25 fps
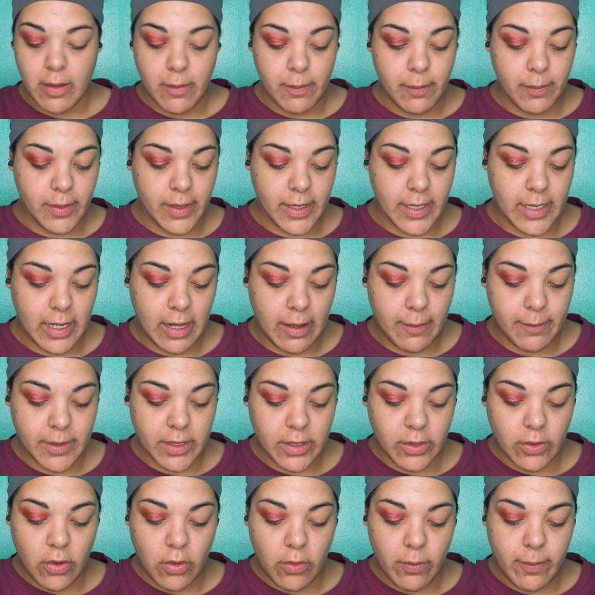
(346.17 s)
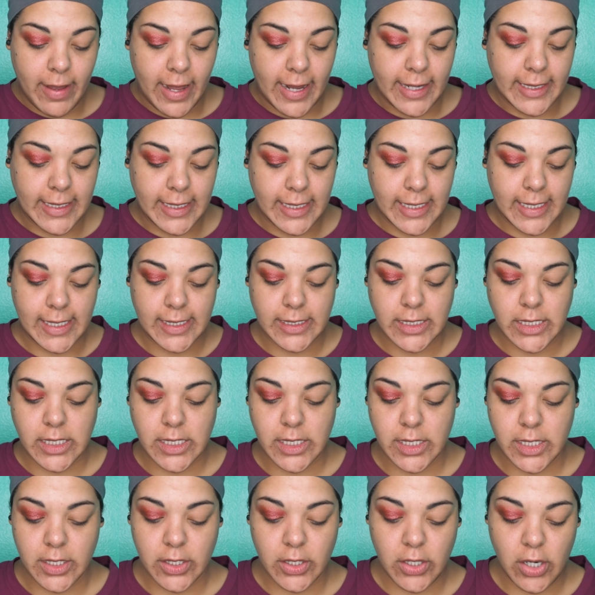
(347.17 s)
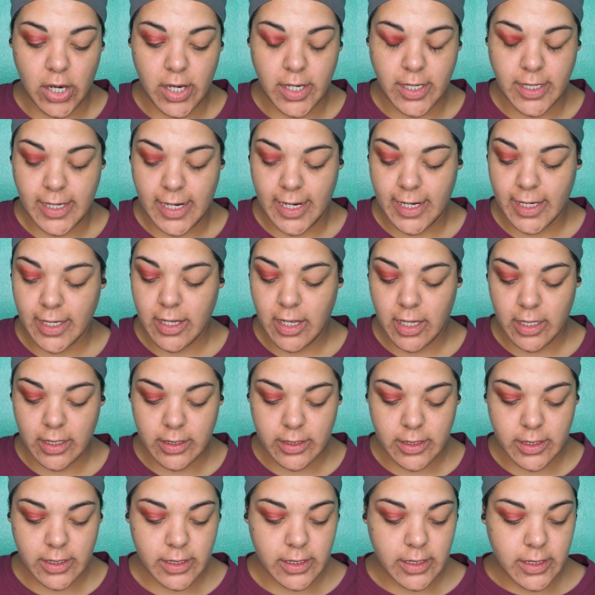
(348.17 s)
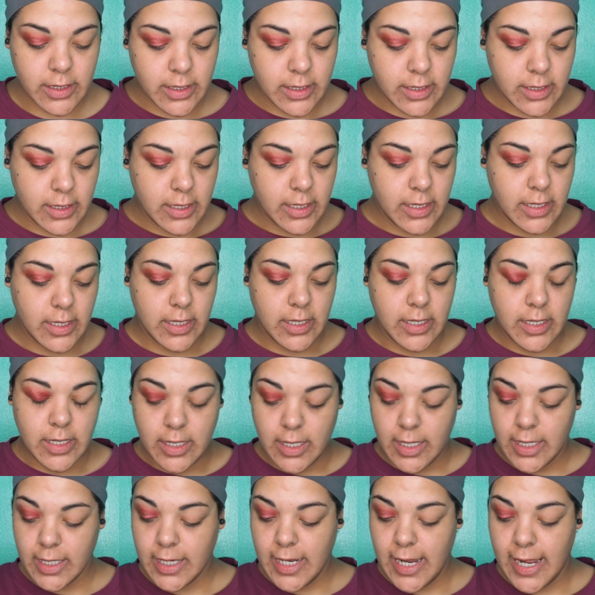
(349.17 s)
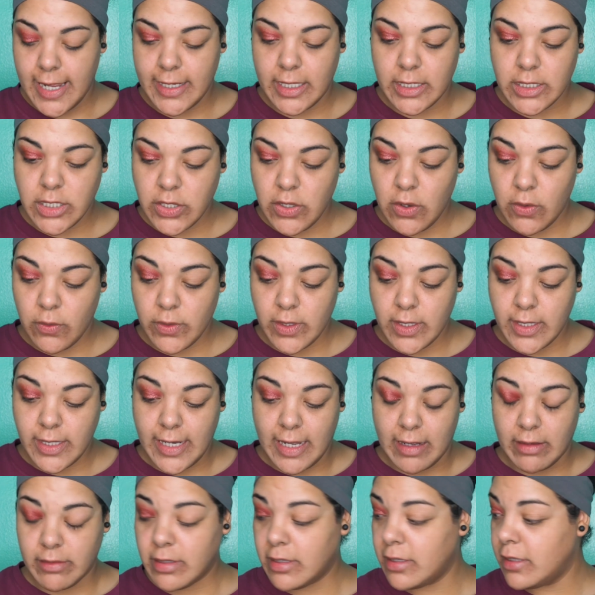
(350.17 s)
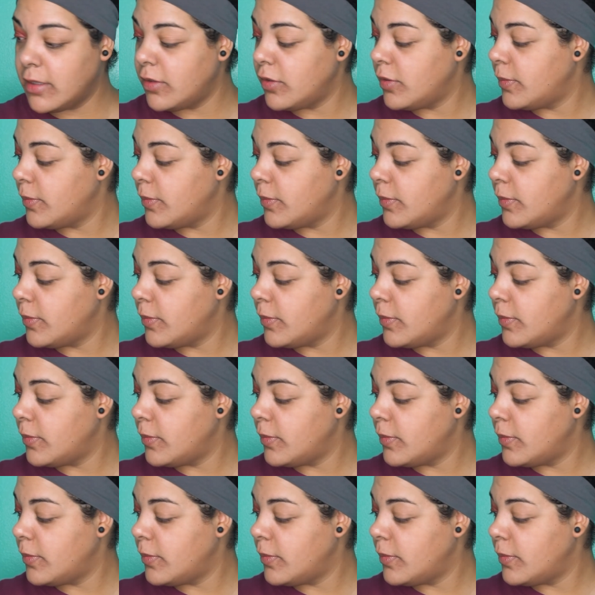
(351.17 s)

But I'm gonna go back into the garnet color and kind of tone it down a little